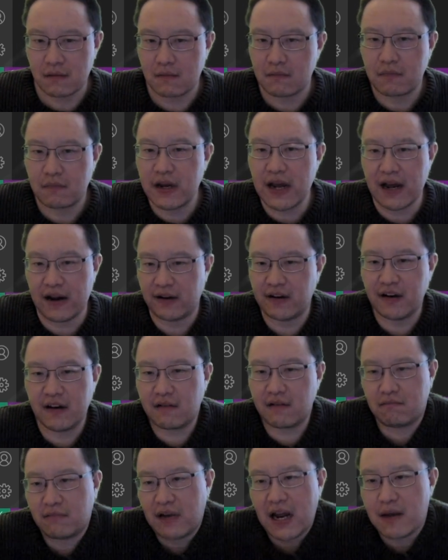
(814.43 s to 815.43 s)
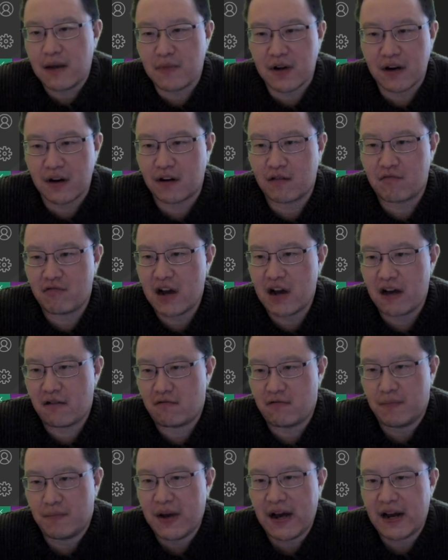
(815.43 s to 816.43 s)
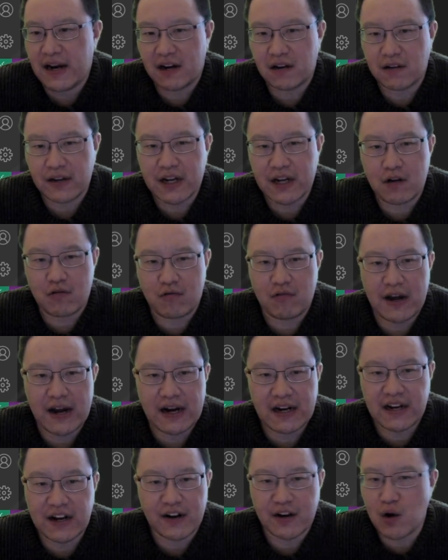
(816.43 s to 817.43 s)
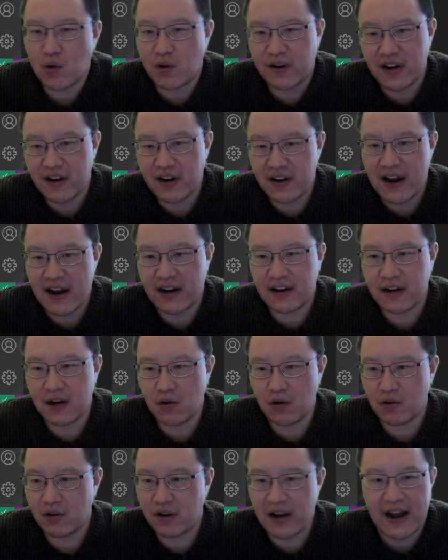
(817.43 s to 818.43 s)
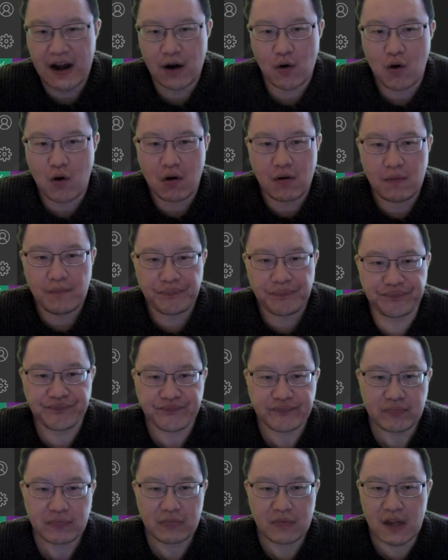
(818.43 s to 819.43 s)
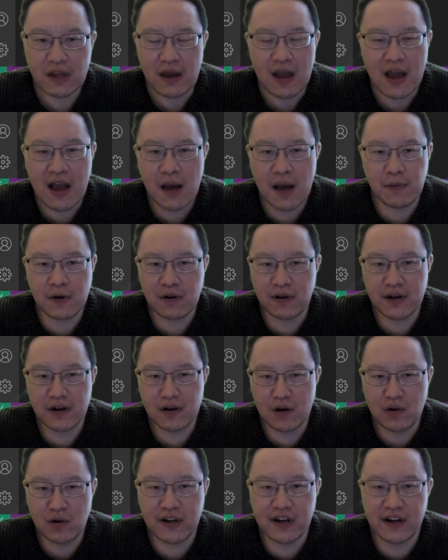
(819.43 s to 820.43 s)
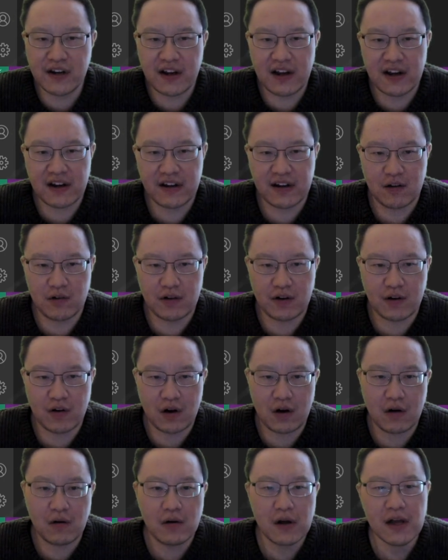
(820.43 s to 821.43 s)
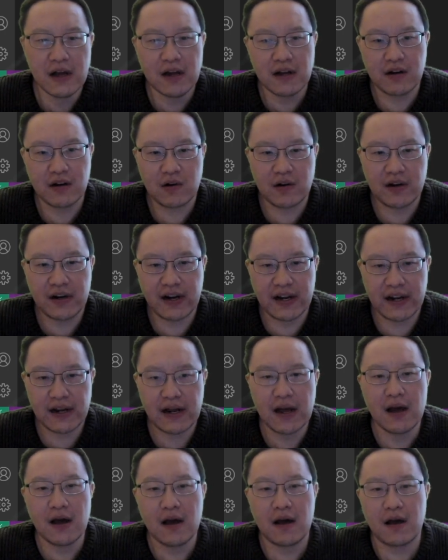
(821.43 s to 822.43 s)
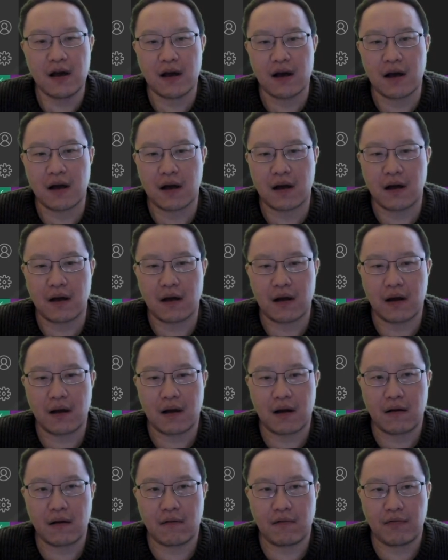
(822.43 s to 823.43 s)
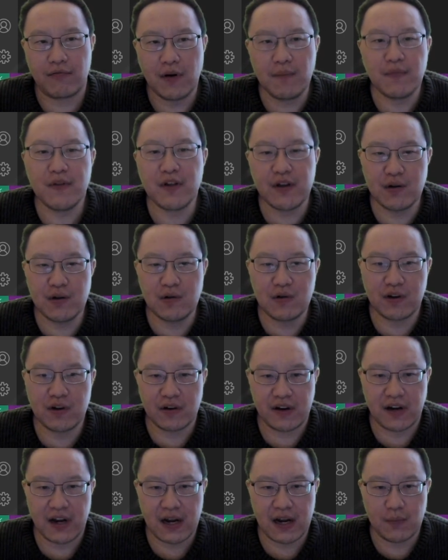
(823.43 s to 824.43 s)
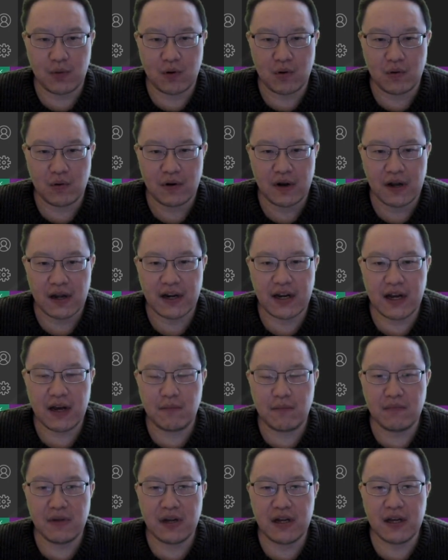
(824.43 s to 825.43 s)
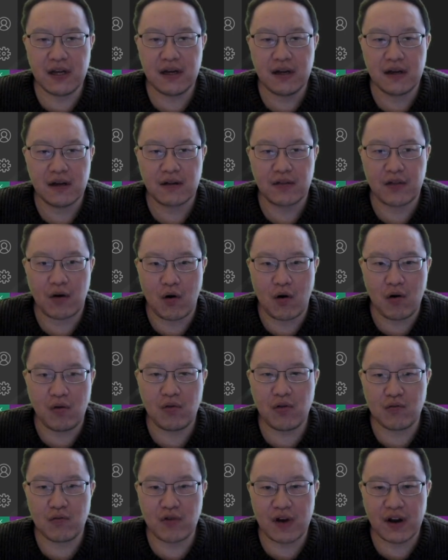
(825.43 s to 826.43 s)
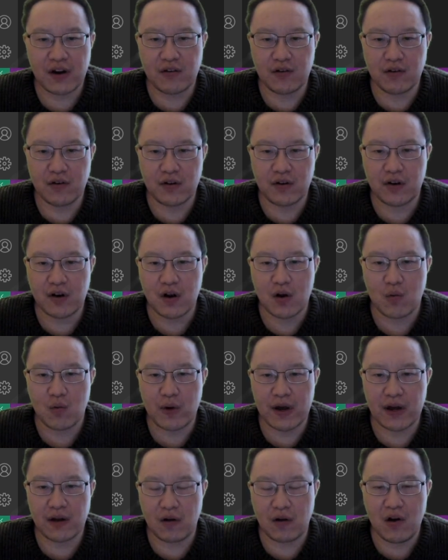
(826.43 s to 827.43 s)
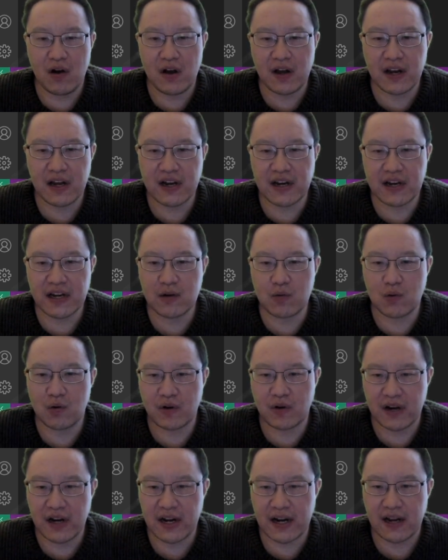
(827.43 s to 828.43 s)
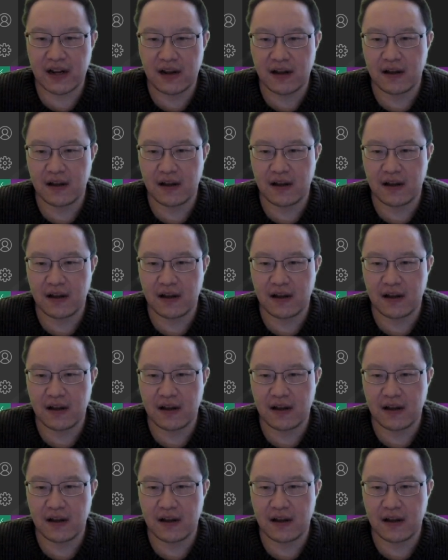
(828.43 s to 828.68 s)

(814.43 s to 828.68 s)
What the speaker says: Yes, this statement is grammatically correct. There's no syntax errors at all. Absolutely no syntax errors at all. So let's say, from the users table, get me all the records where login equals Nick